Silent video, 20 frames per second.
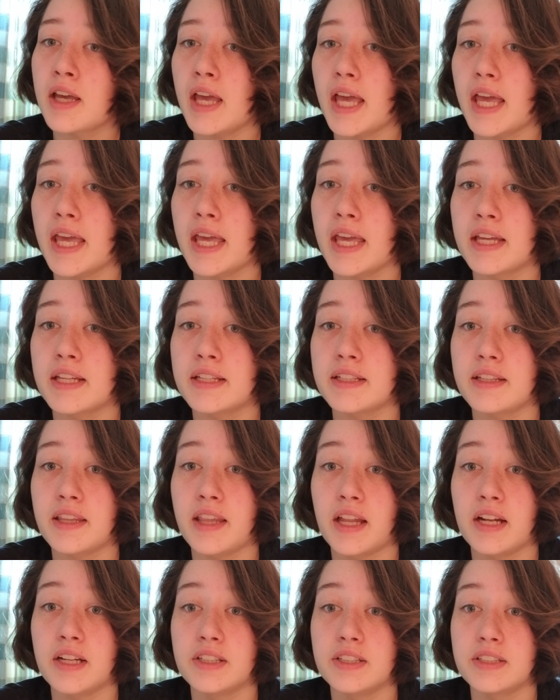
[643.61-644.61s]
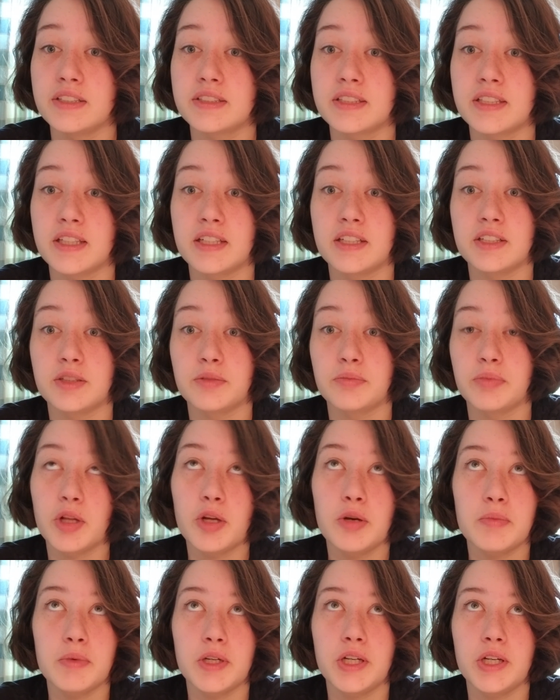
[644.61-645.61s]
and it let us get a
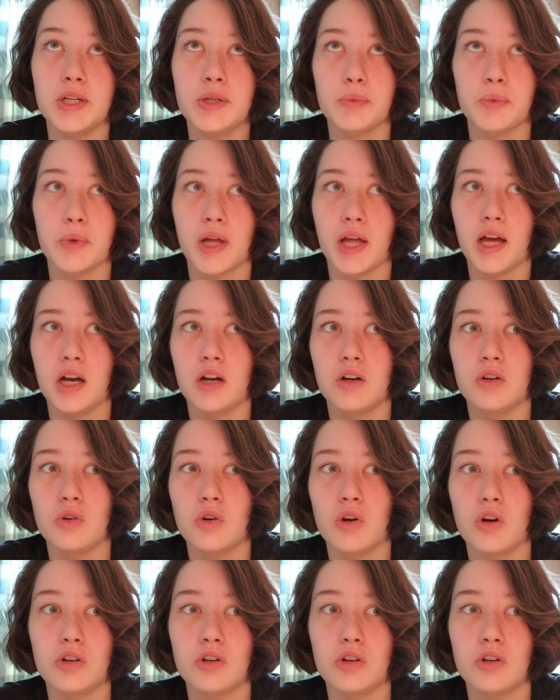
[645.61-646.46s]
diploma while